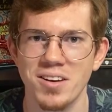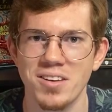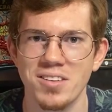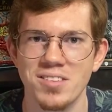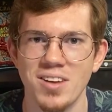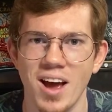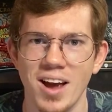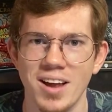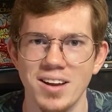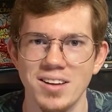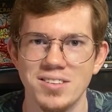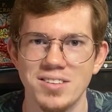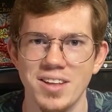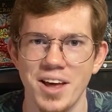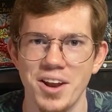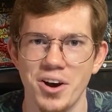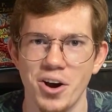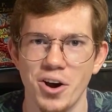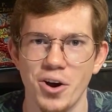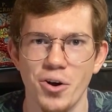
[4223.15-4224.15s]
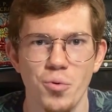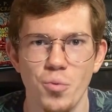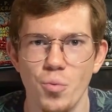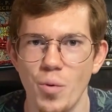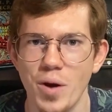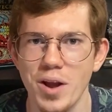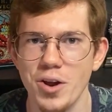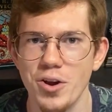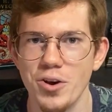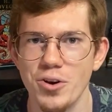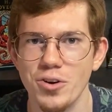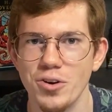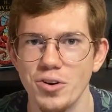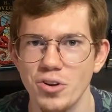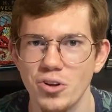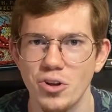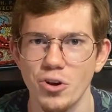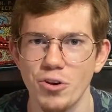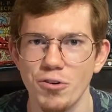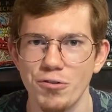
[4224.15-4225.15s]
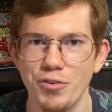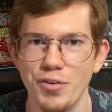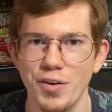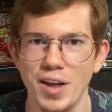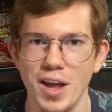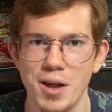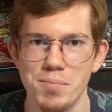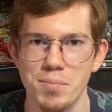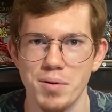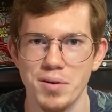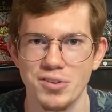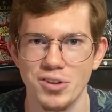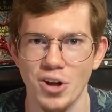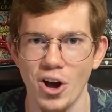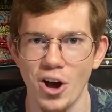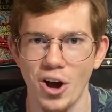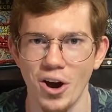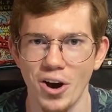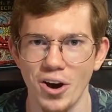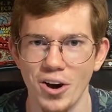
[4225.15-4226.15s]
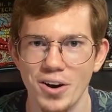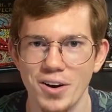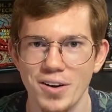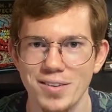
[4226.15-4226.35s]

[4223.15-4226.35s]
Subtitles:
designs that are weird, goofy, and bizarre.